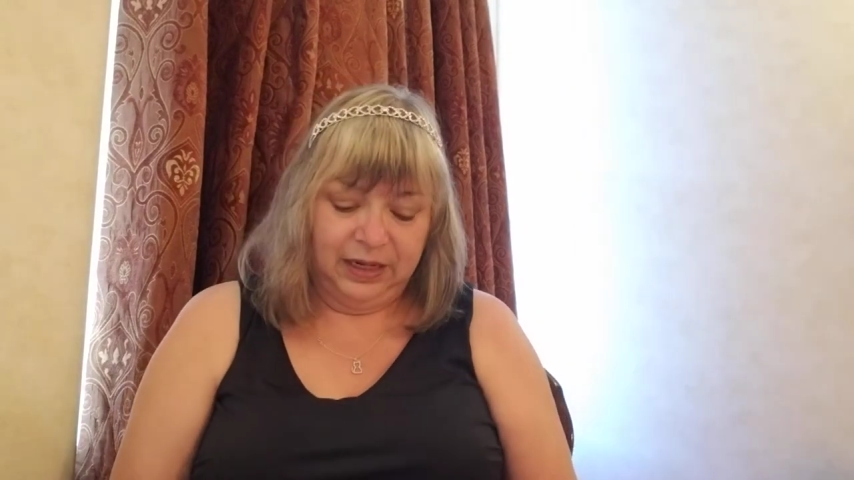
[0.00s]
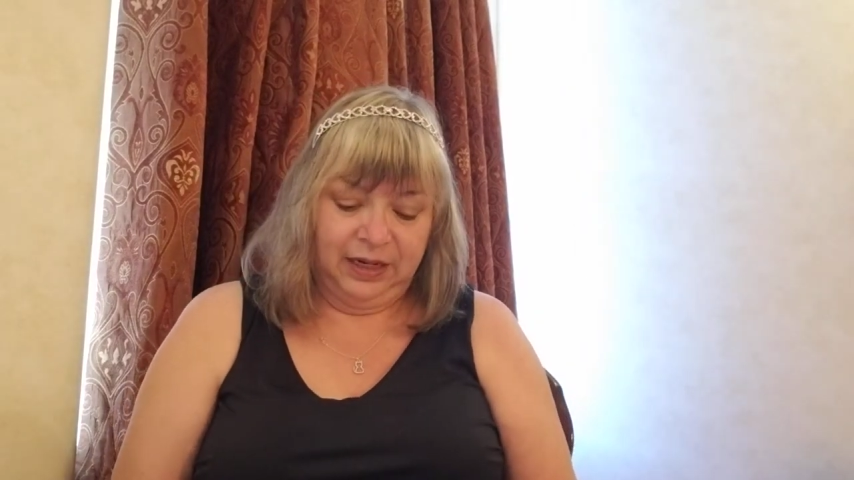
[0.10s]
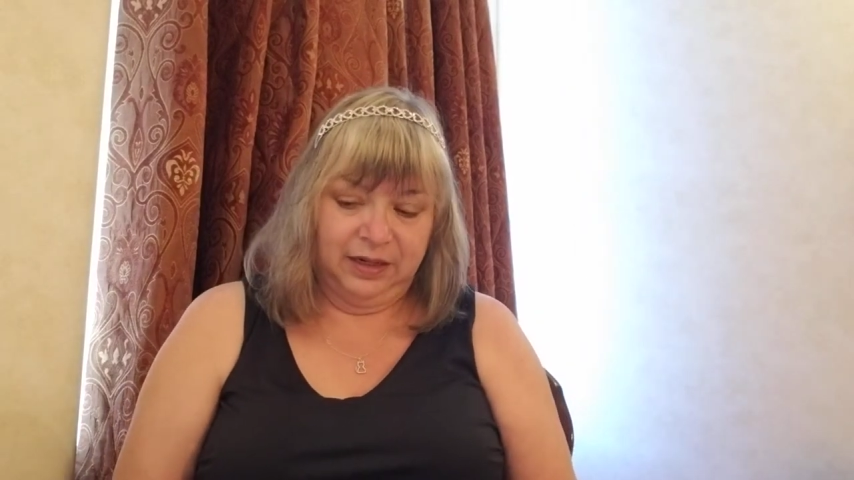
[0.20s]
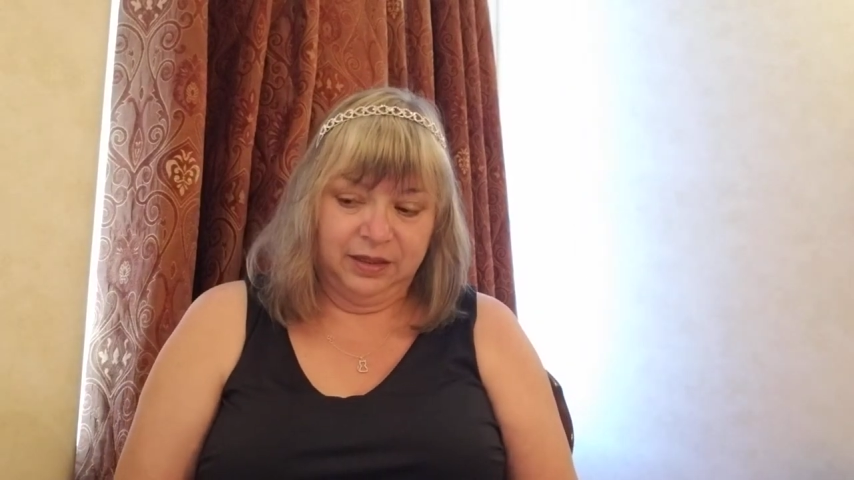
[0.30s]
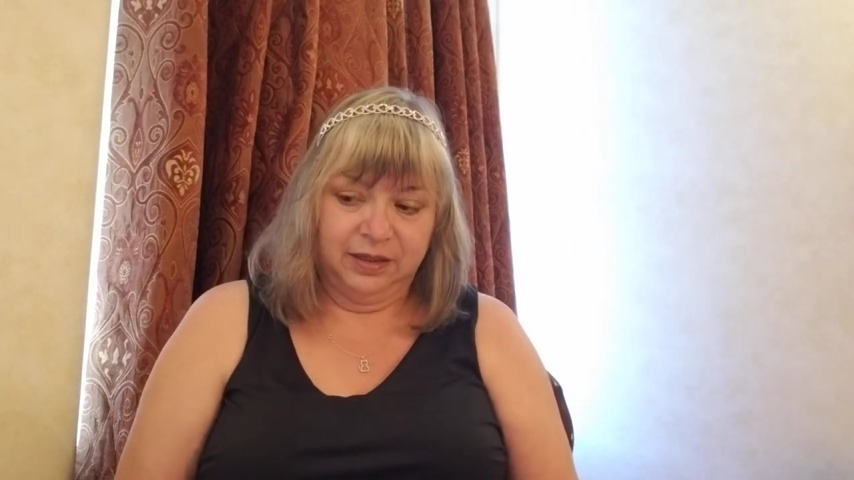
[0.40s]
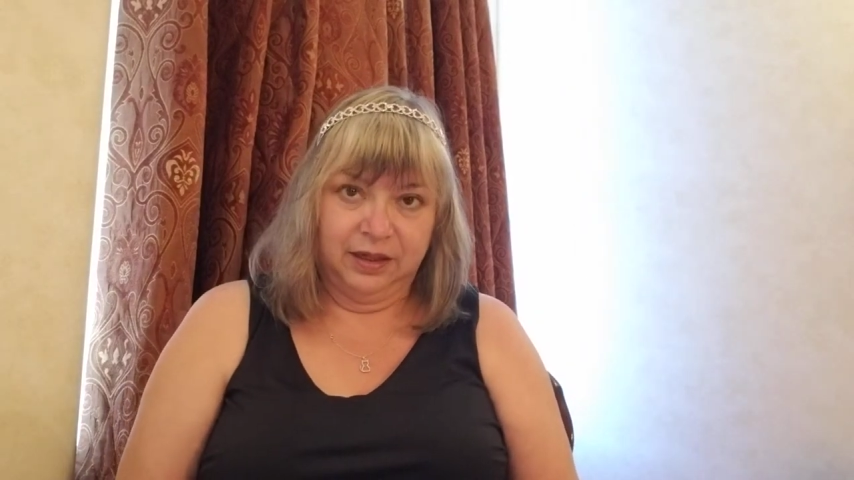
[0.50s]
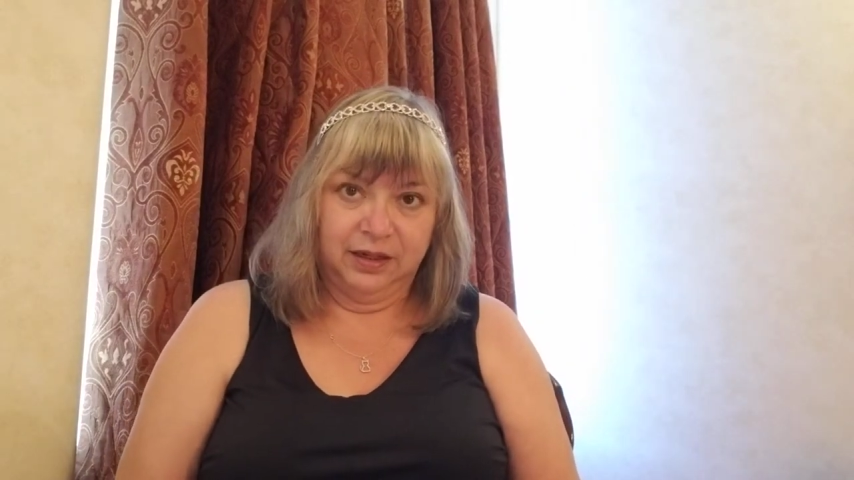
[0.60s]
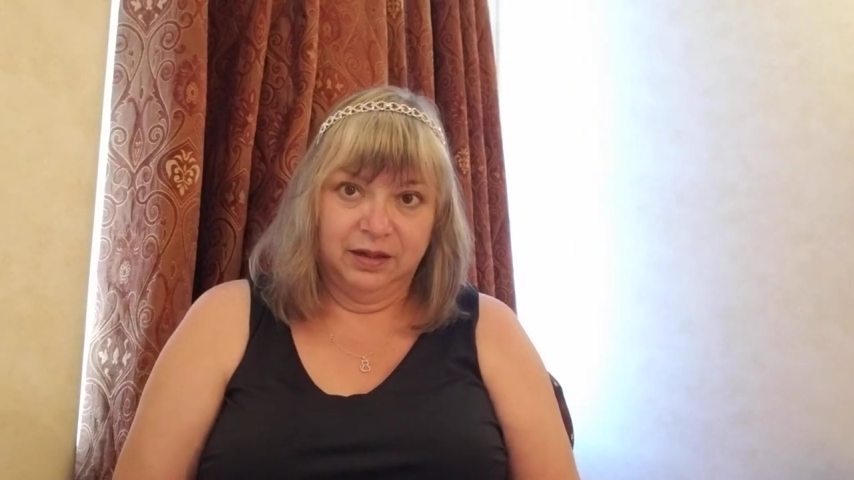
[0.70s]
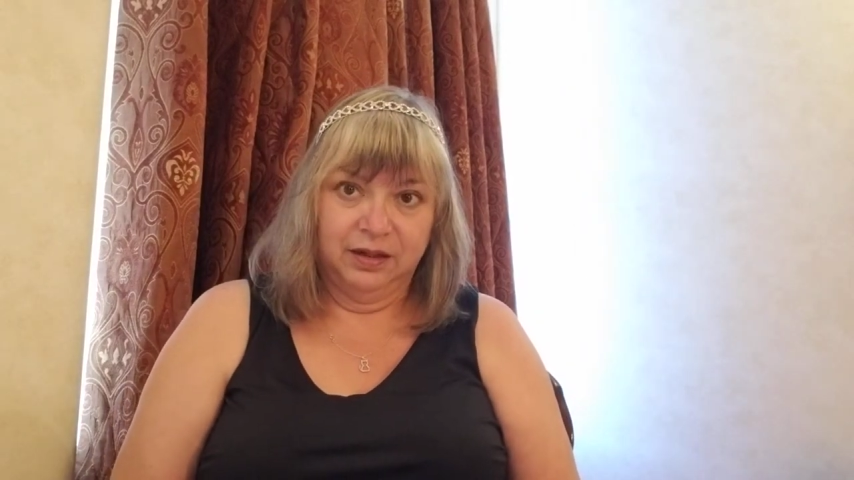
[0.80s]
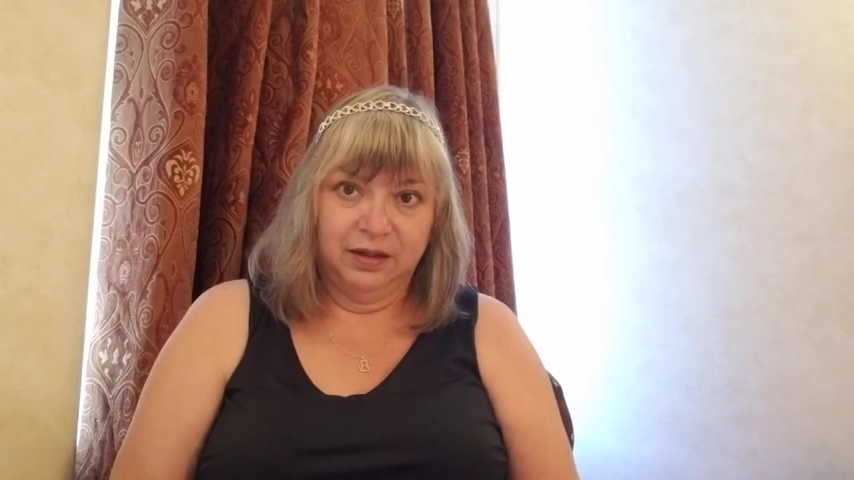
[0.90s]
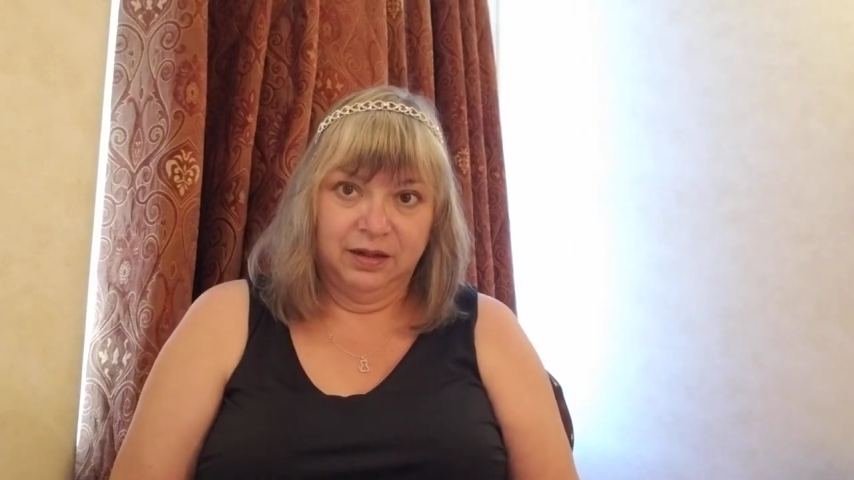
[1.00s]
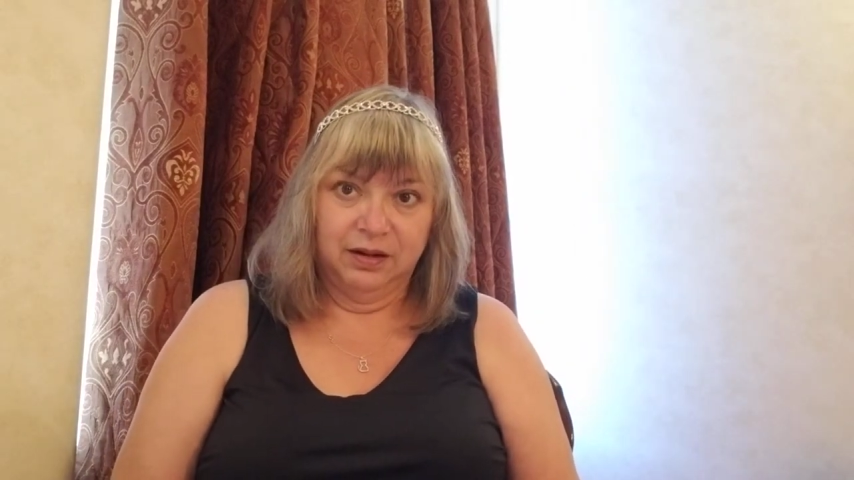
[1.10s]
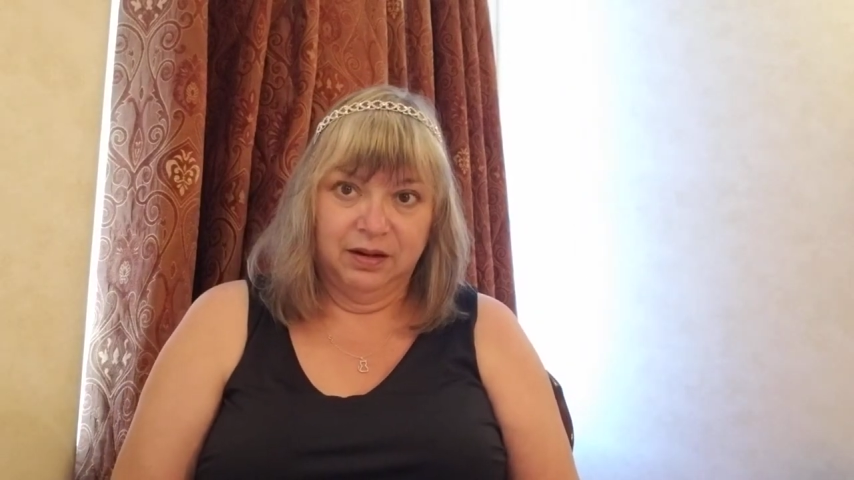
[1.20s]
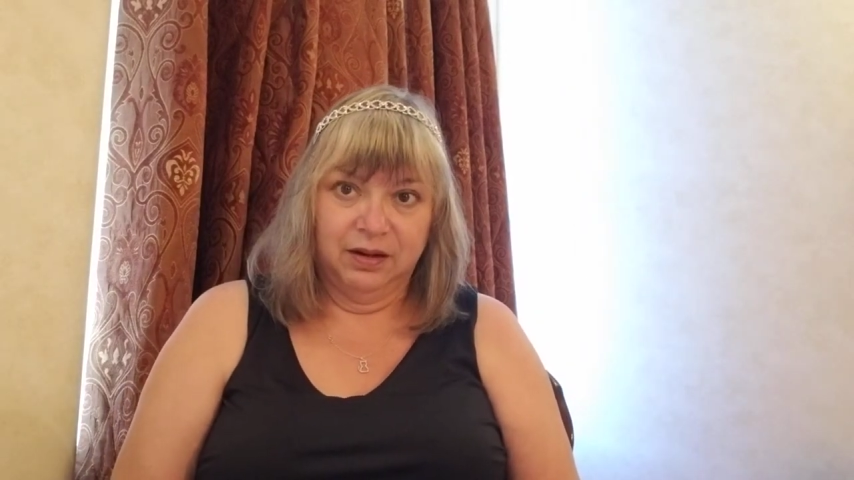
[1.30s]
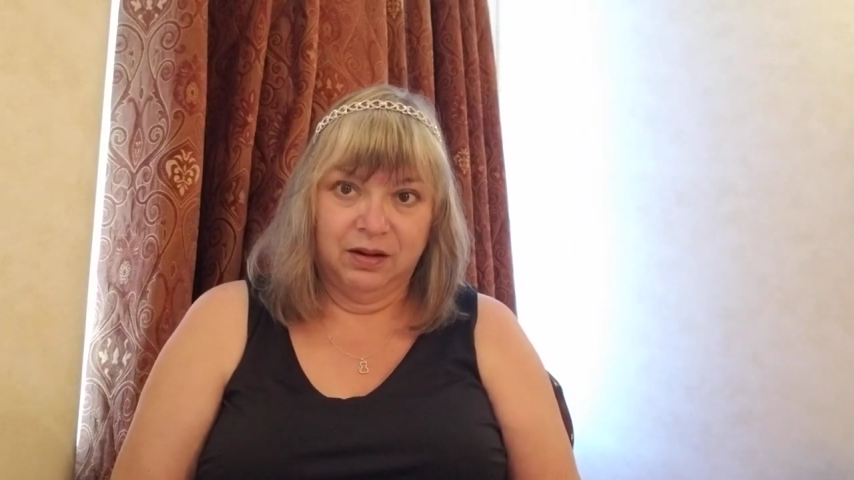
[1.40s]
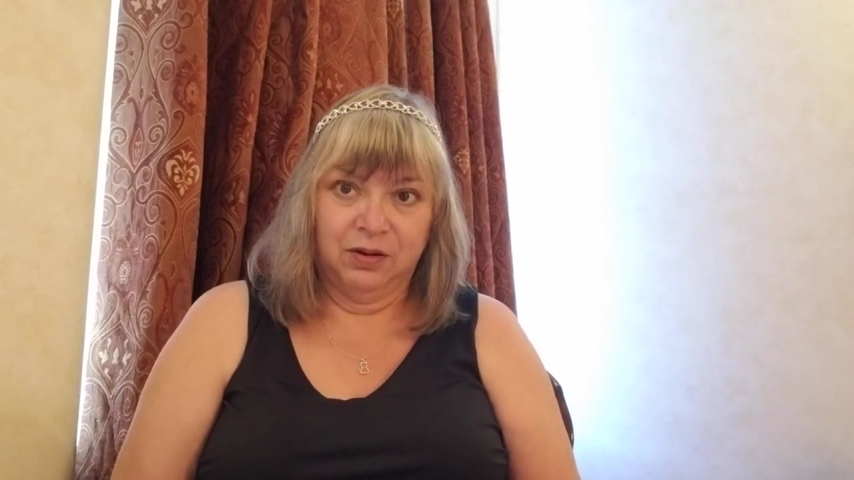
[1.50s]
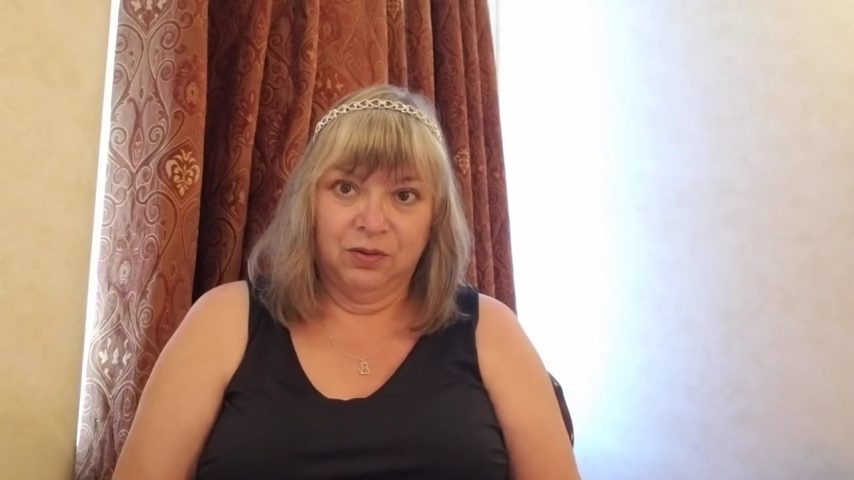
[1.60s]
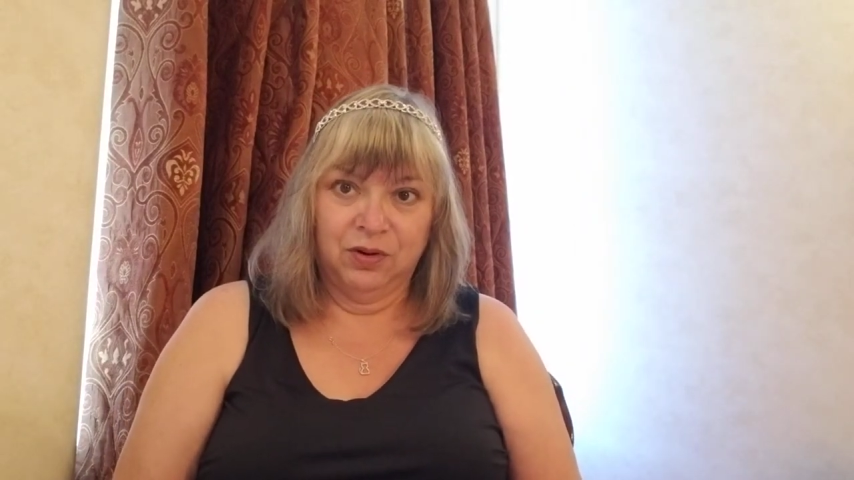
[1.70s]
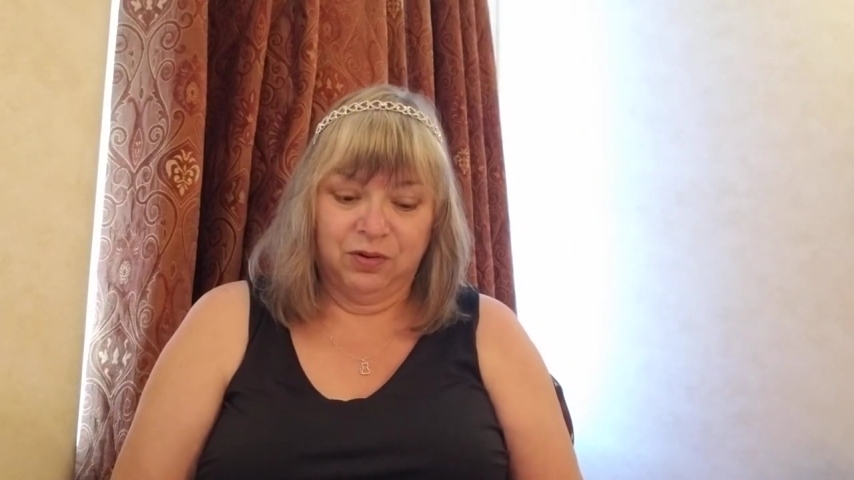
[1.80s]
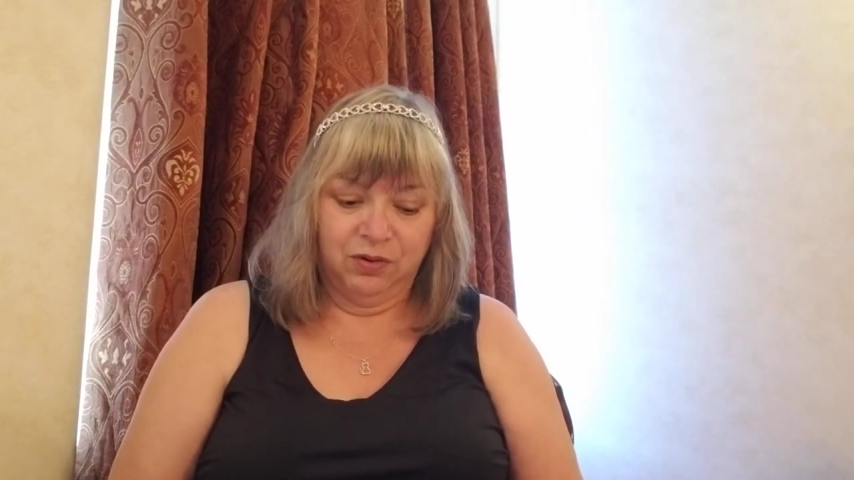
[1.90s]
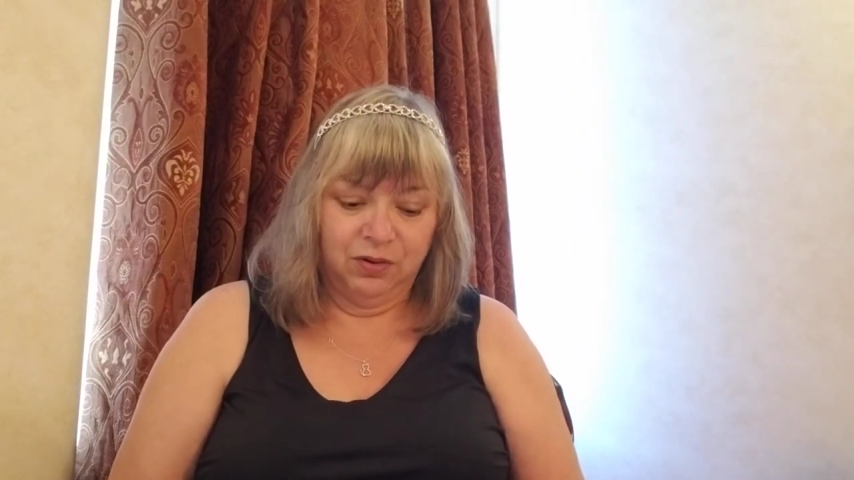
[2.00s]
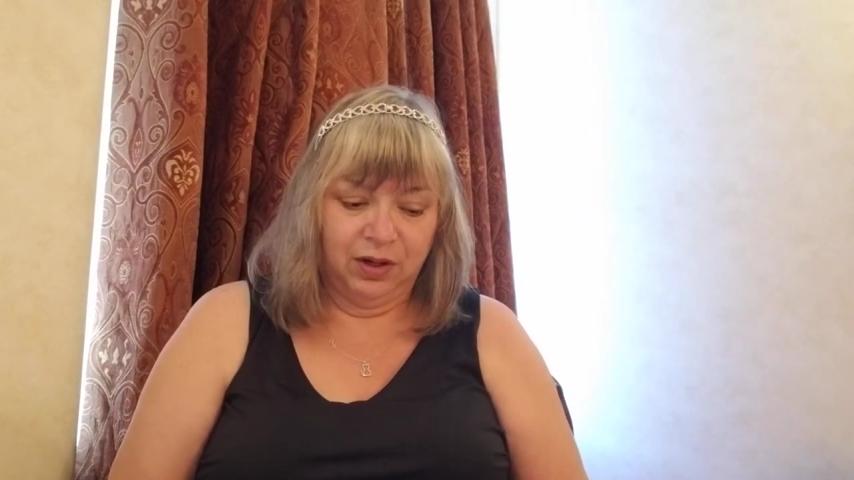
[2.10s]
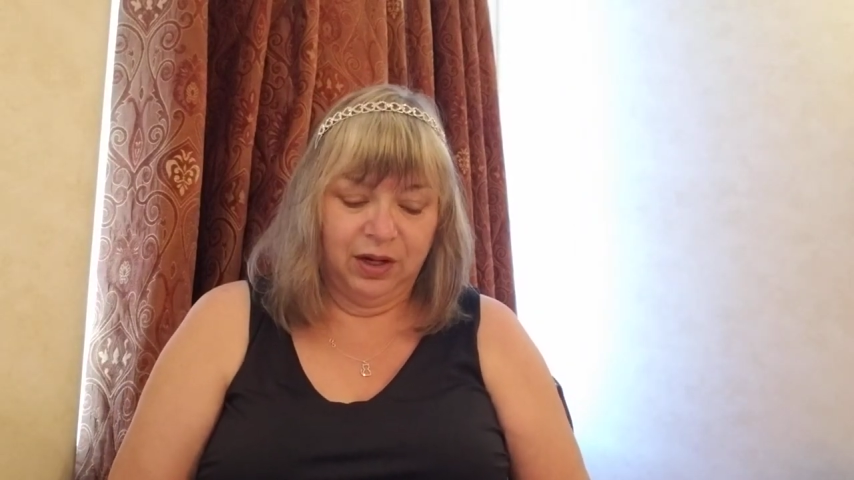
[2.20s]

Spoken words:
and it's like, oh no,